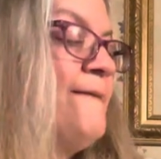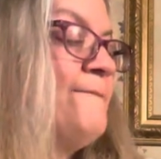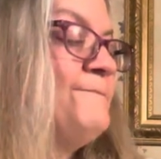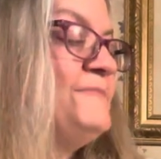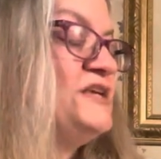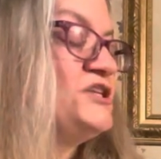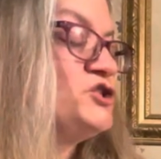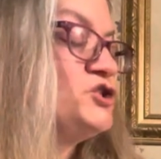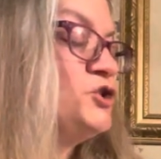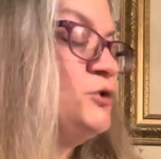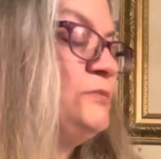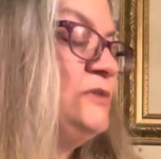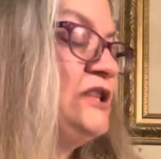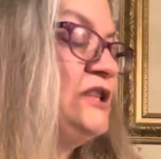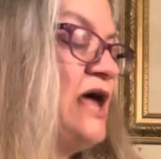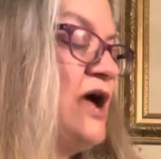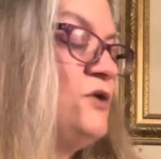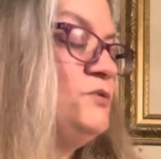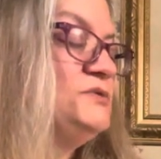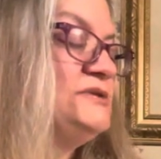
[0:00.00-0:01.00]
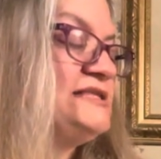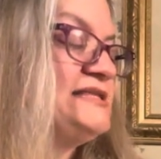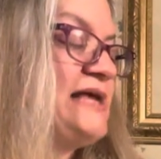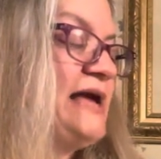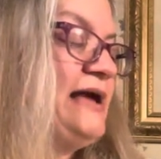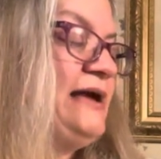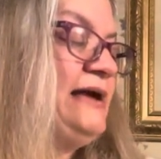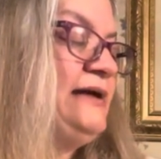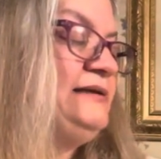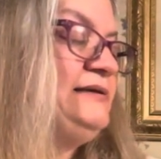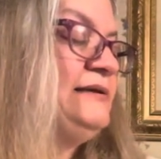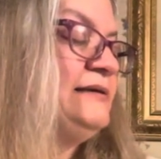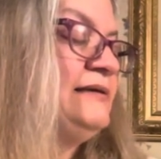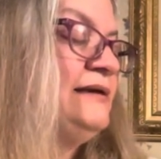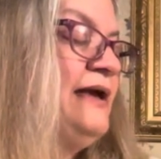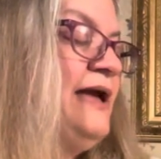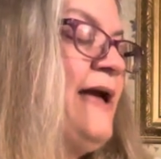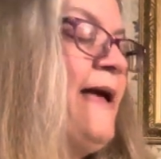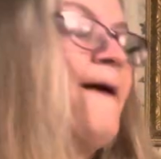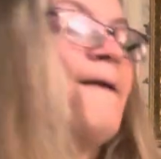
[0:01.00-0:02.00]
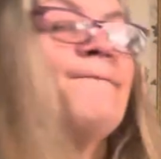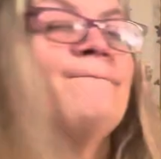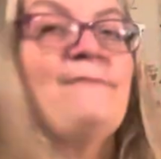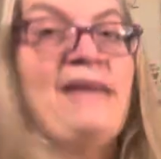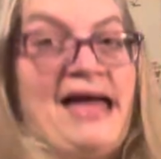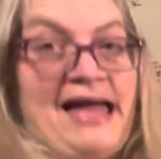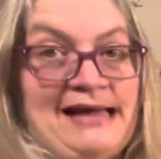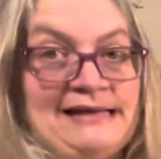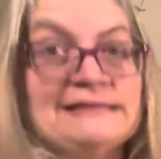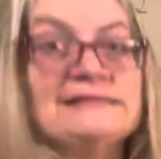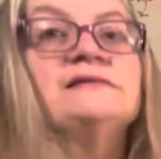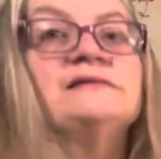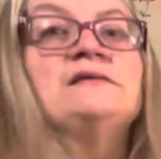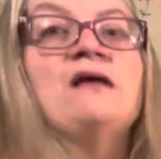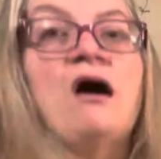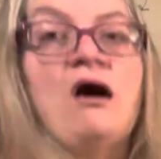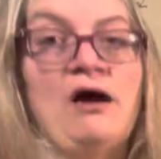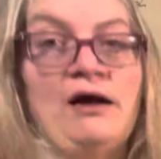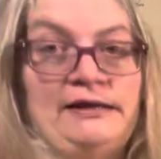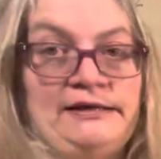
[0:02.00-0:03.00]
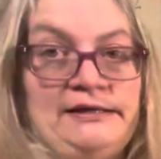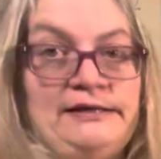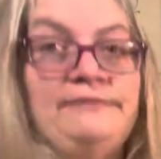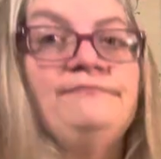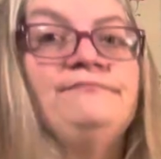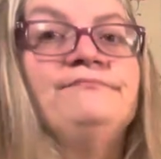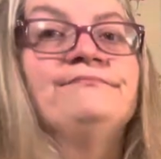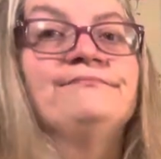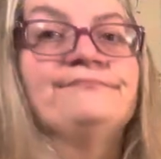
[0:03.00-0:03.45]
Mr. Malone said. Max nodded.